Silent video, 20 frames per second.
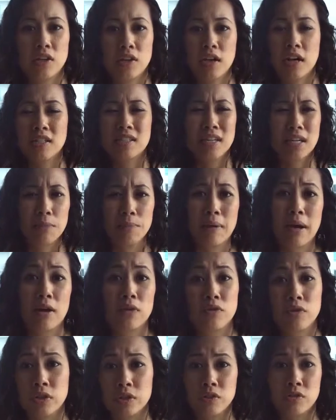You're not setting
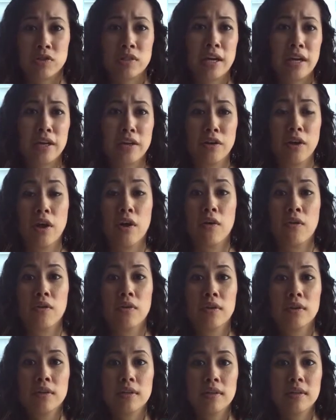boundaries or saying no,
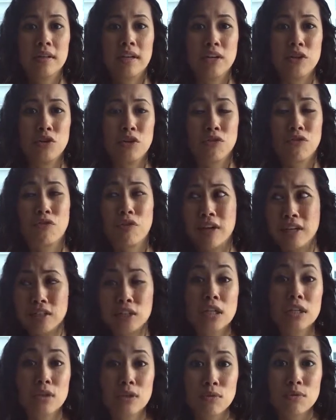and you're afraid
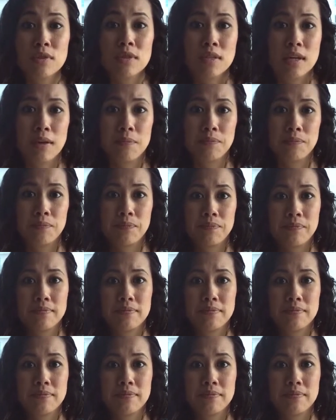to lose them.